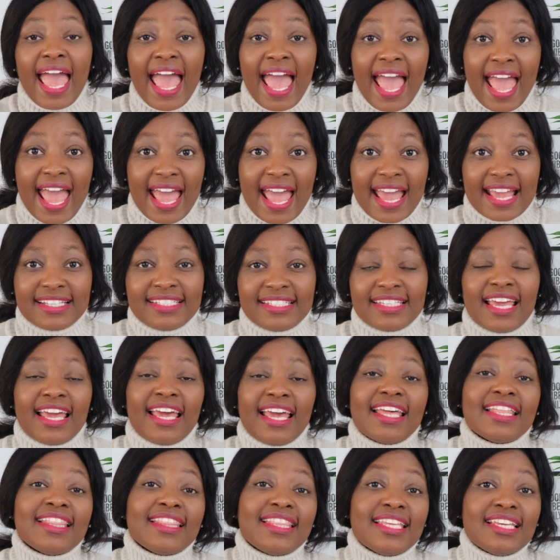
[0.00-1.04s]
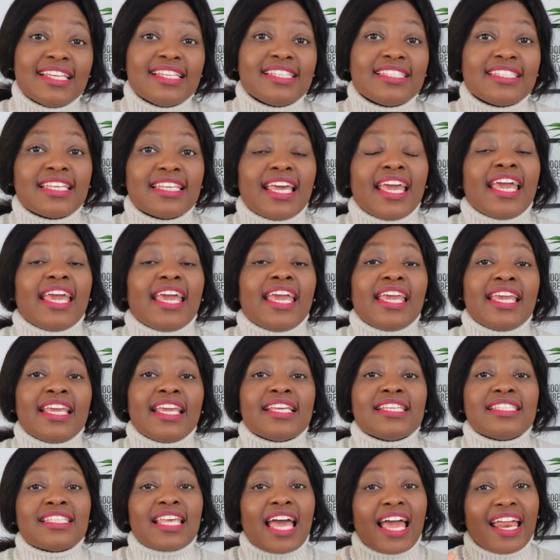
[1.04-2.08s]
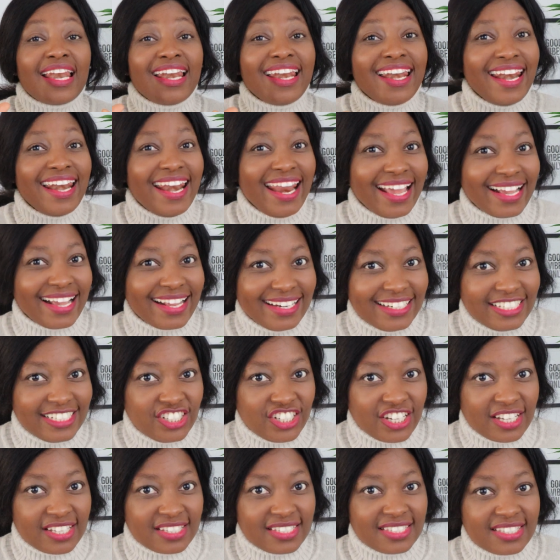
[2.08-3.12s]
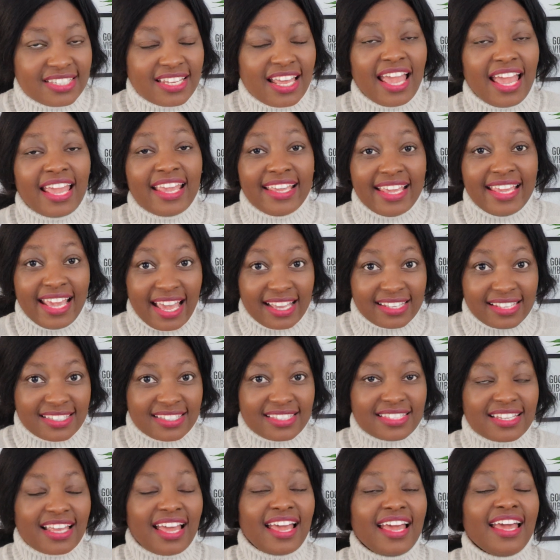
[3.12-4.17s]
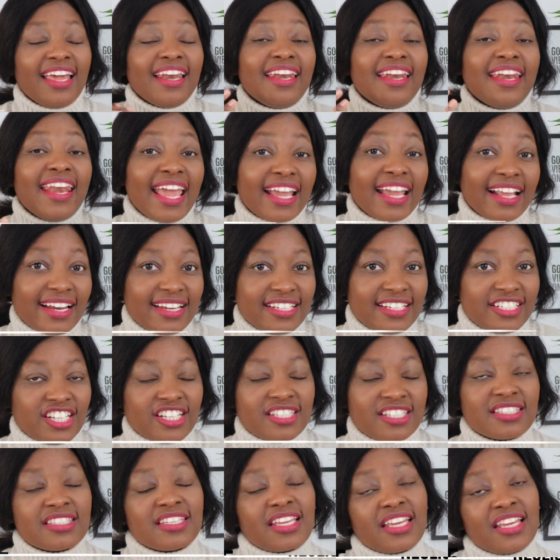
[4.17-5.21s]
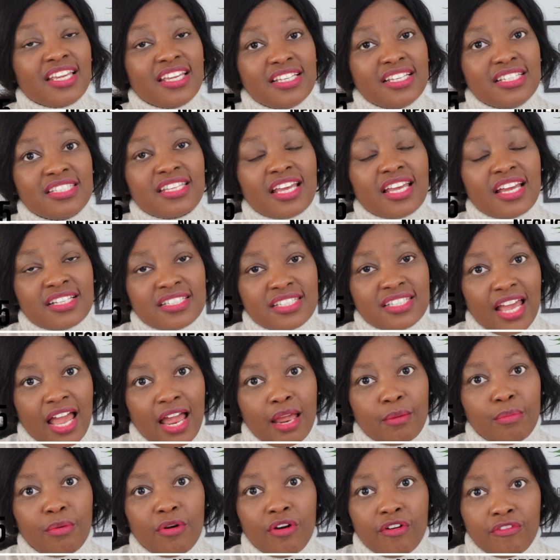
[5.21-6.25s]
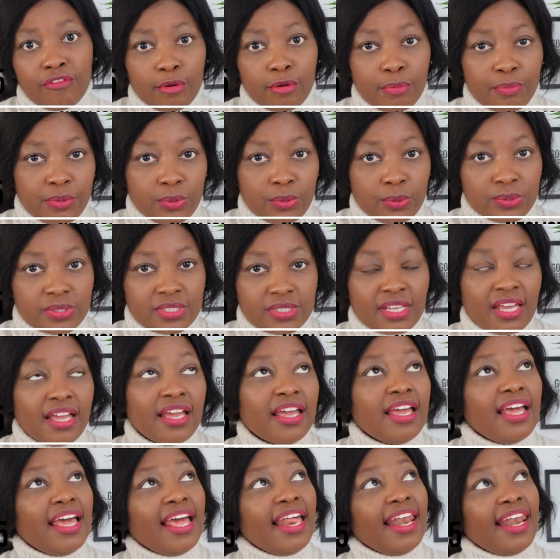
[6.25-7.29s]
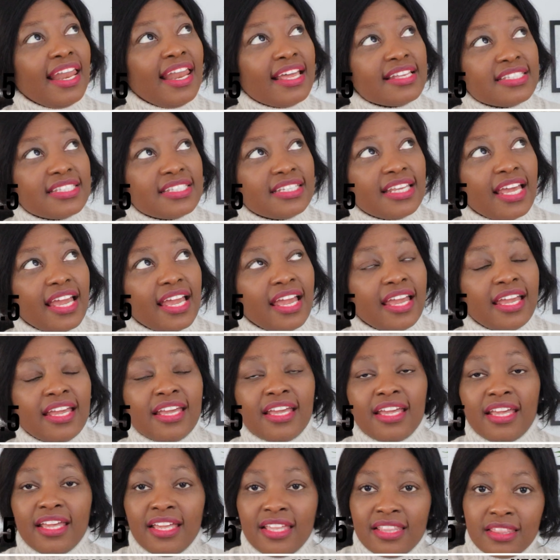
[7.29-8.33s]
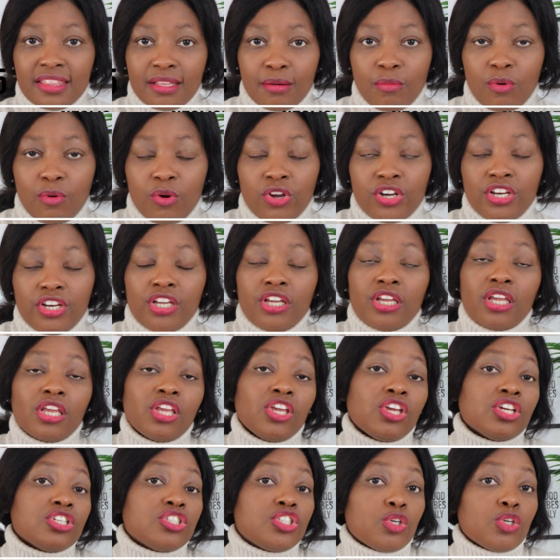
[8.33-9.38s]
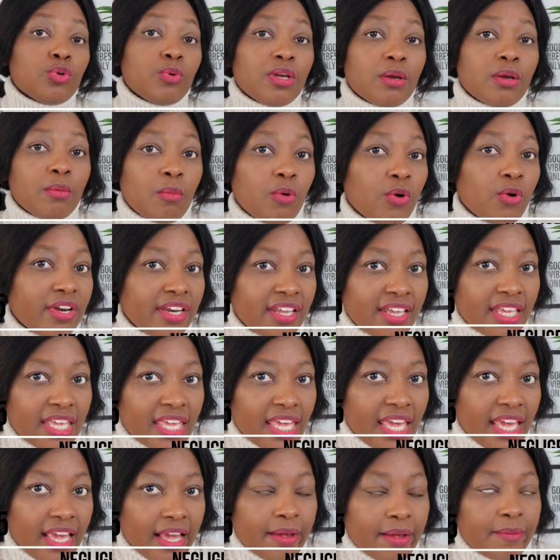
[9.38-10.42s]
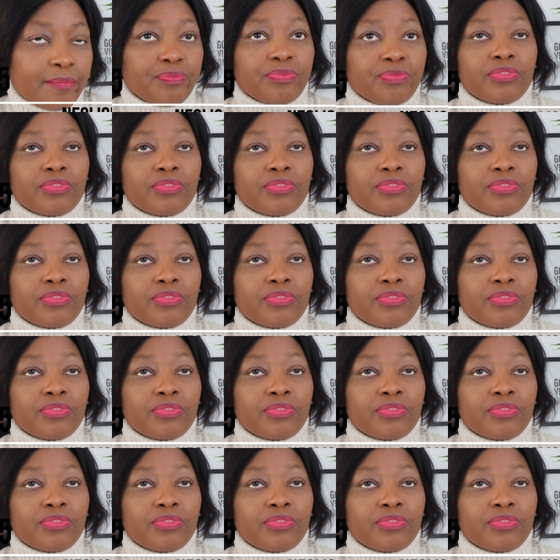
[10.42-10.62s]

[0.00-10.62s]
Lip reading: And this is negligence. Yes, negligence is a type of abuse. Let's say in the morning you're doing morning care.